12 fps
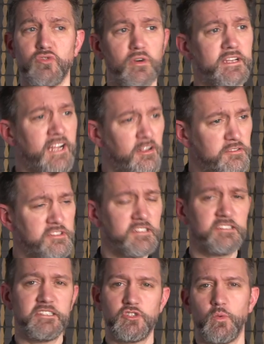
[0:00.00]
a counselling
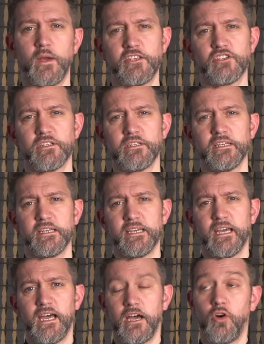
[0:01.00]
situation,
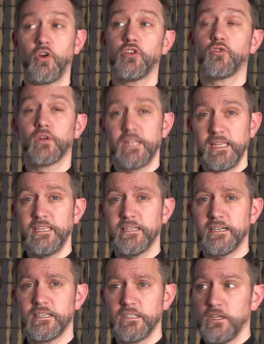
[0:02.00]
or you're a
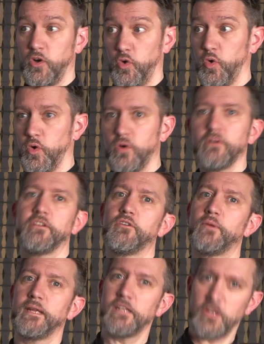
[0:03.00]
leader, or you're
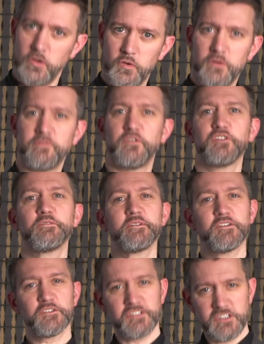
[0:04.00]
in law enforcement
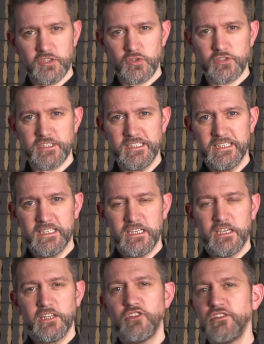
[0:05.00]
or security.
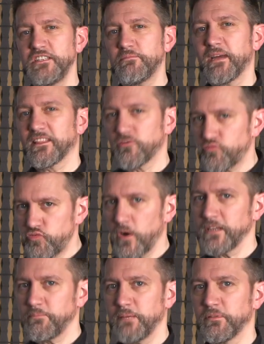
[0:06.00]
You need to make the
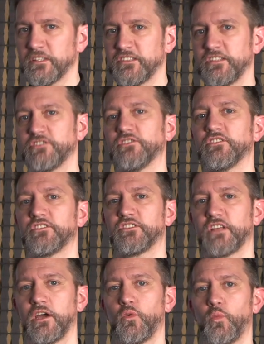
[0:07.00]
right people decisions.
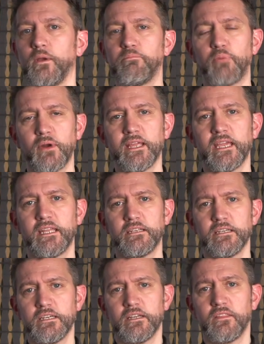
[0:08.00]
So we bring in
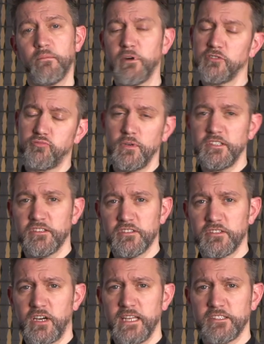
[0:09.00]
the most recent
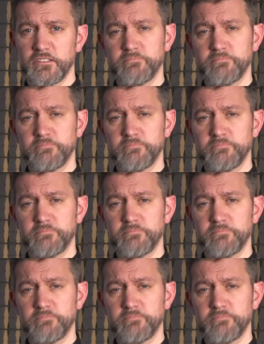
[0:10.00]
science.